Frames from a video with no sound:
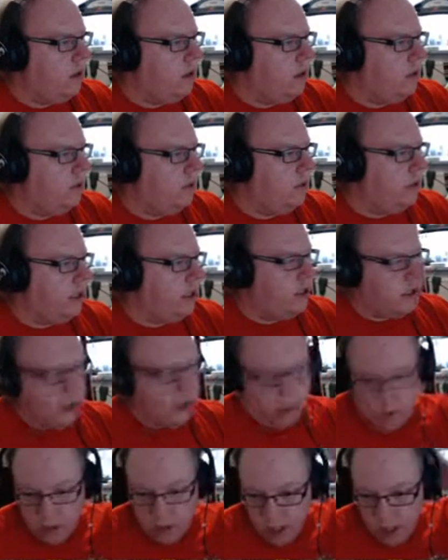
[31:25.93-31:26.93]
Okay,
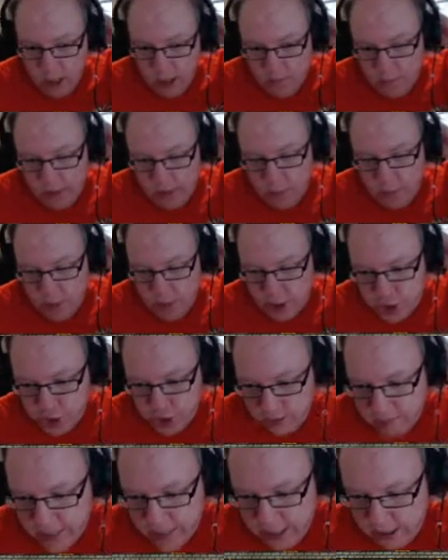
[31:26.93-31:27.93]
so maybe we
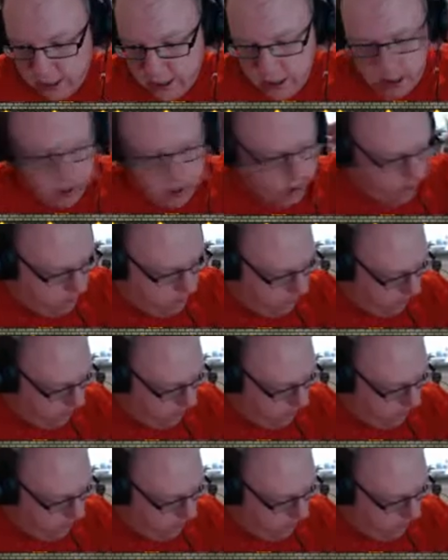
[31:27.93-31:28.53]
should make a